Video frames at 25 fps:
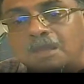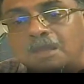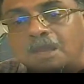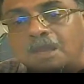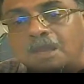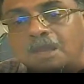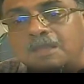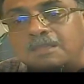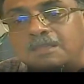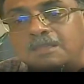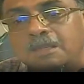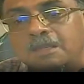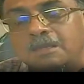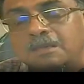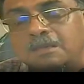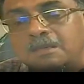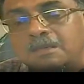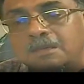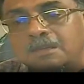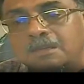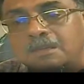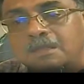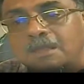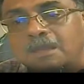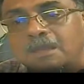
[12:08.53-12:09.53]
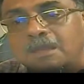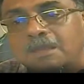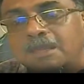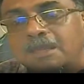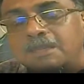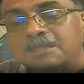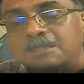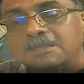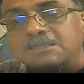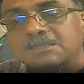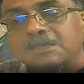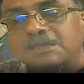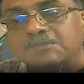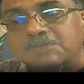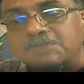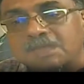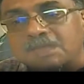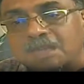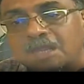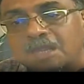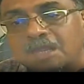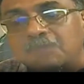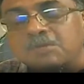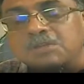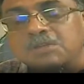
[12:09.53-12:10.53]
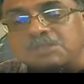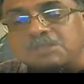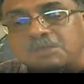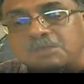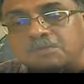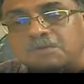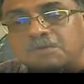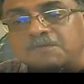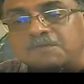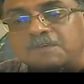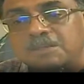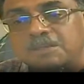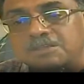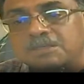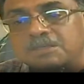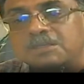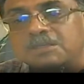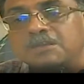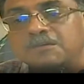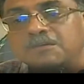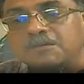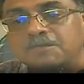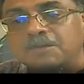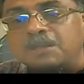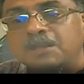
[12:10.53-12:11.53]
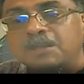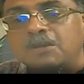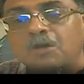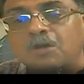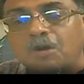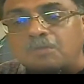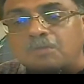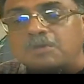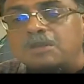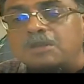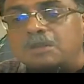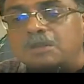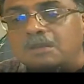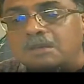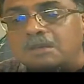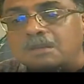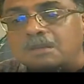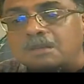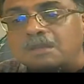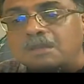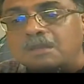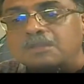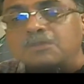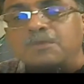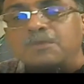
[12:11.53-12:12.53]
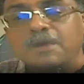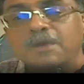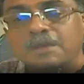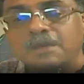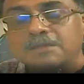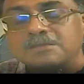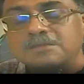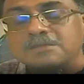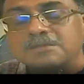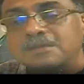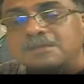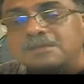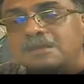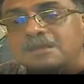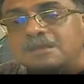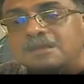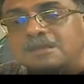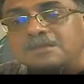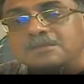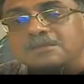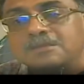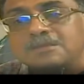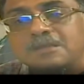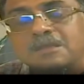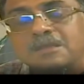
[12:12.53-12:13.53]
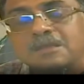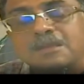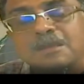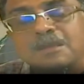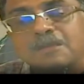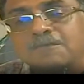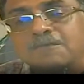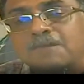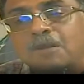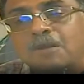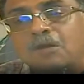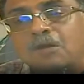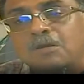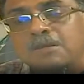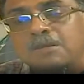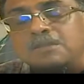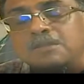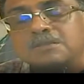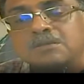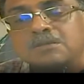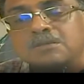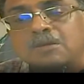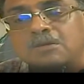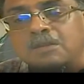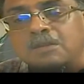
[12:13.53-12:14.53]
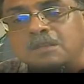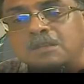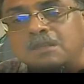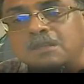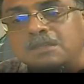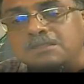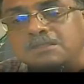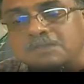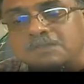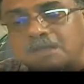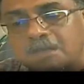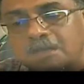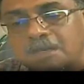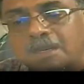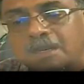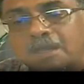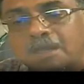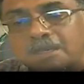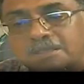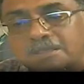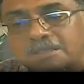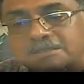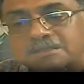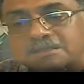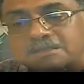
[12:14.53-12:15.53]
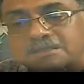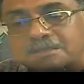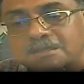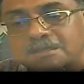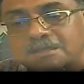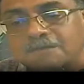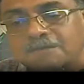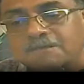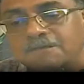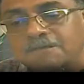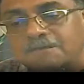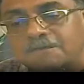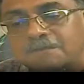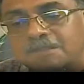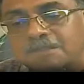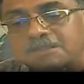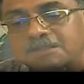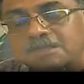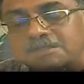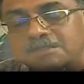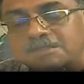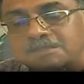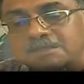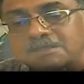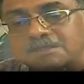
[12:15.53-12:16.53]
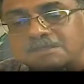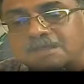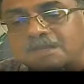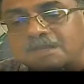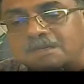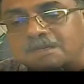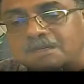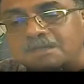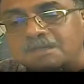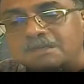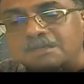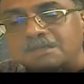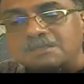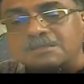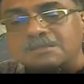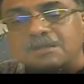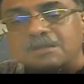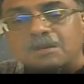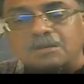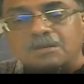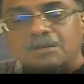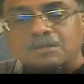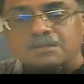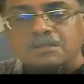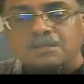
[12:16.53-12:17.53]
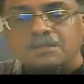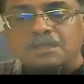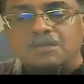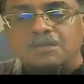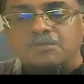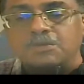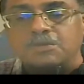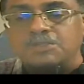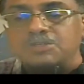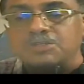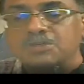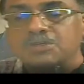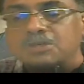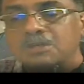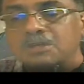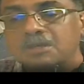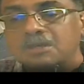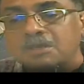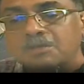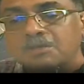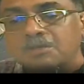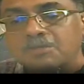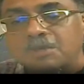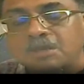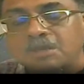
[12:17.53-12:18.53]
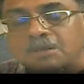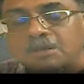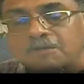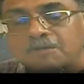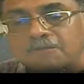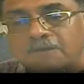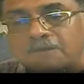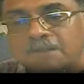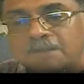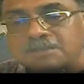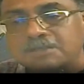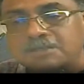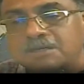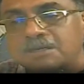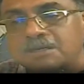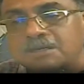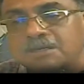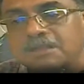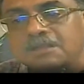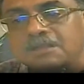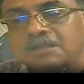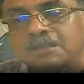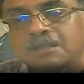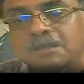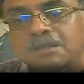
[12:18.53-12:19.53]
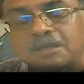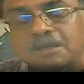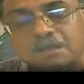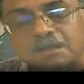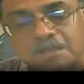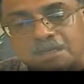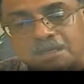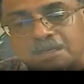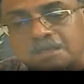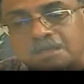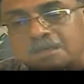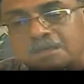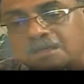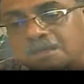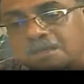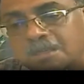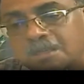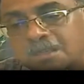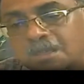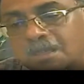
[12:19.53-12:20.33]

and then get the subscribership of each and every commoner. Otherwise, see, if law is not internalized, if the justice content is not that much being reflected in